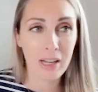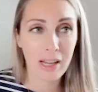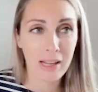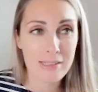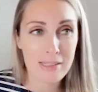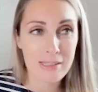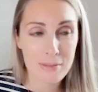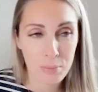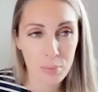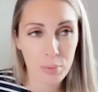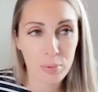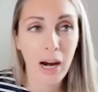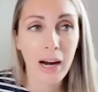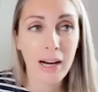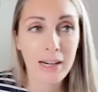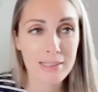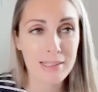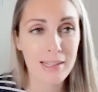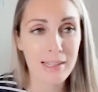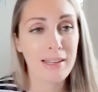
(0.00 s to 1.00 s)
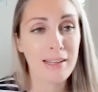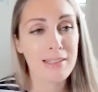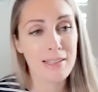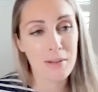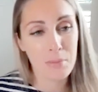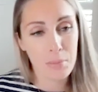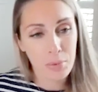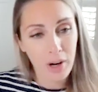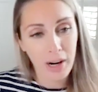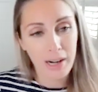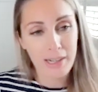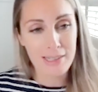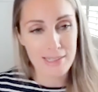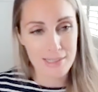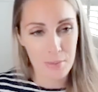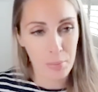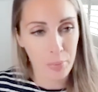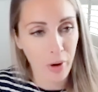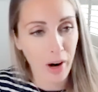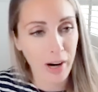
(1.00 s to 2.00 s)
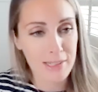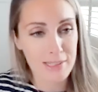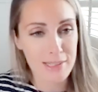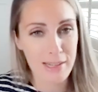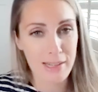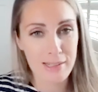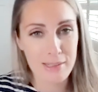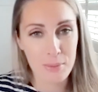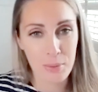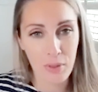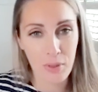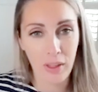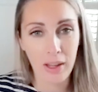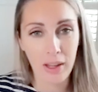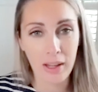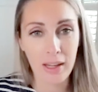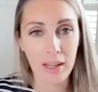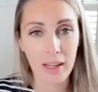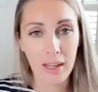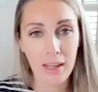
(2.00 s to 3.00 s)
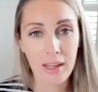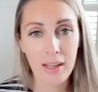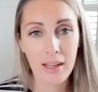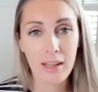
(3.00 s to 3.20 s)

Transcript: I guess, practice and practice and practice with like